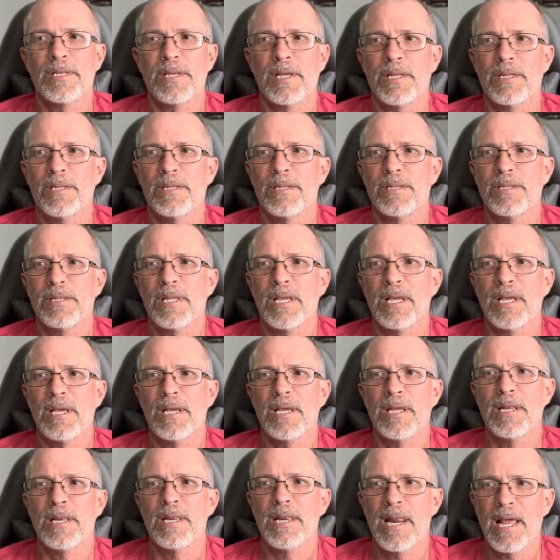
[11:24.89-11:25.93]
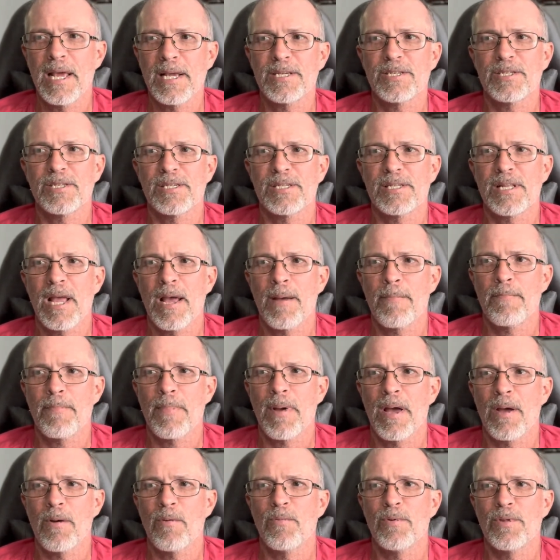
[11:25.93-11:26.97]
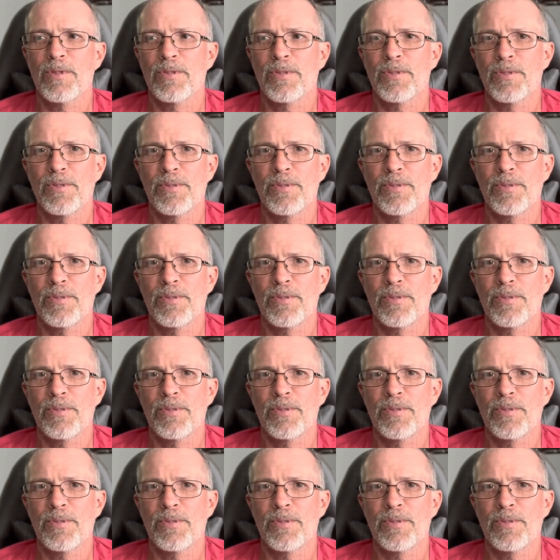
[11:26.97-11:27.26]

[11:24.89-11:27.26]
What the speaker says: and the next step I would